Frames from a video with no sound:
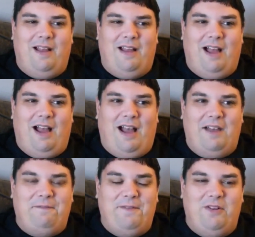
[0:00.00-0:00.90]
I,
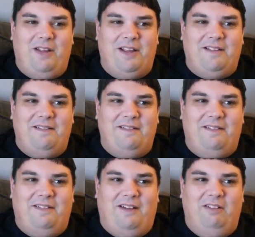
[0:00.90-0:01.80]
I feel like
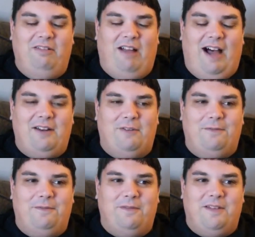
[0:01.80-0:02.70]
a lot
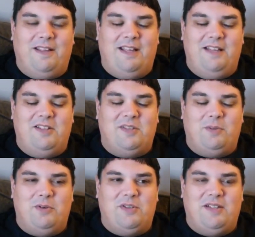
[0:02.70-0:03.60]
of kids'
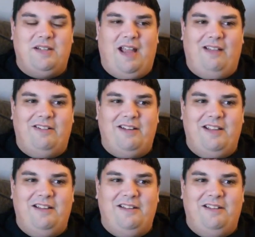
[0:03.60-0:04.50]
personality